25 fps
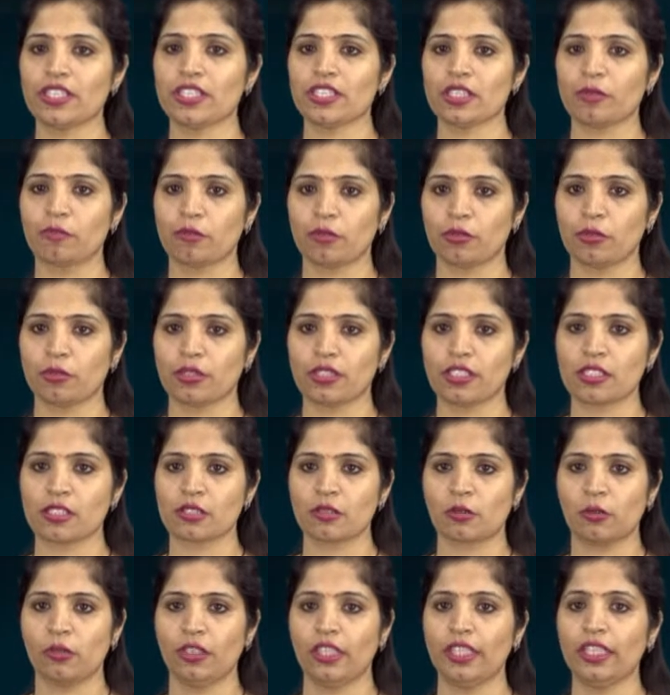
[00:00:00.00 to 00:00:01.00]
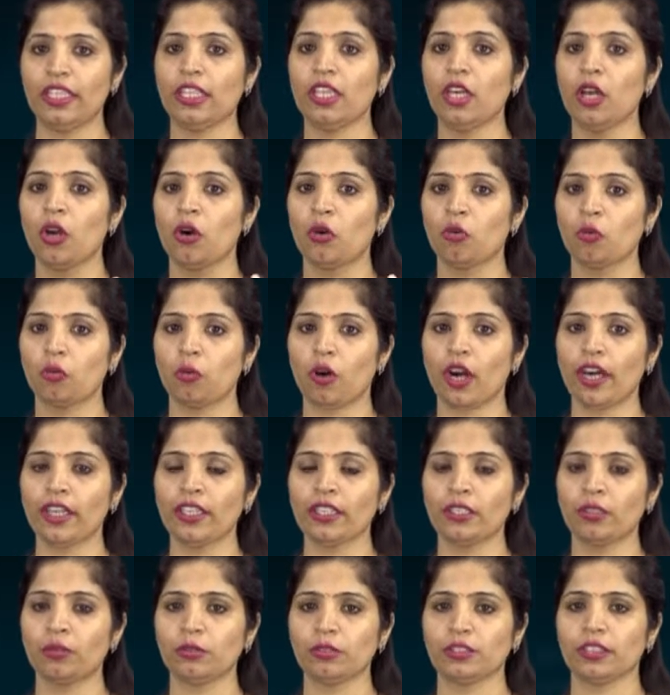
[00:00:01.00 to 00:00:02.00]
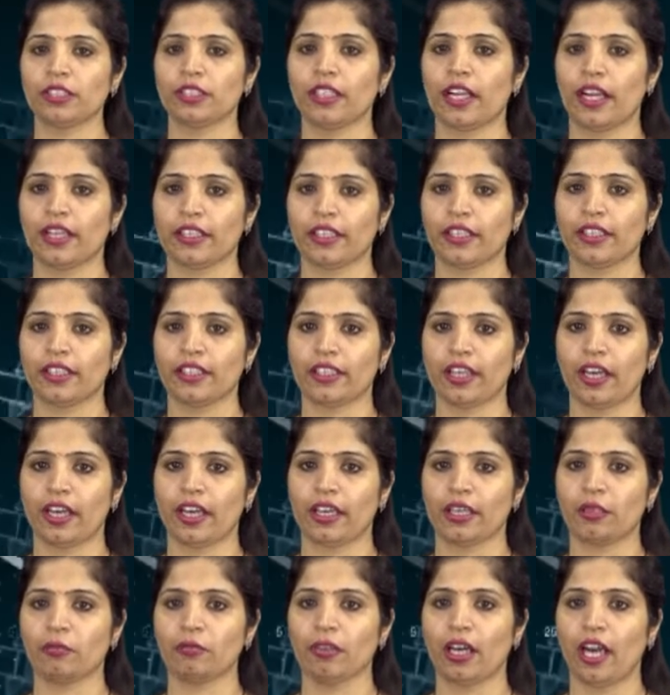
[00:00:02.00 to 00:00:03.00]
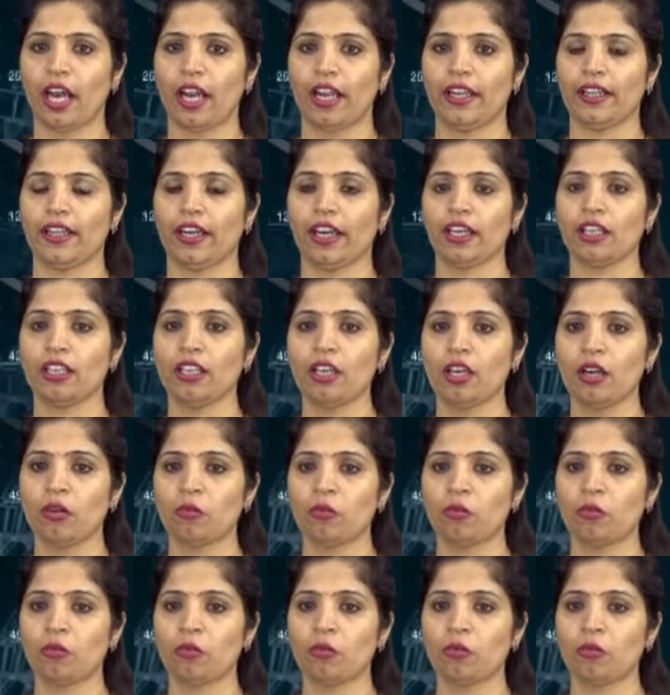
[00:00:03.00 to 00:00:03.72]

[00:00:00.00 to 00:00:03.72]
supports only one user at a time and are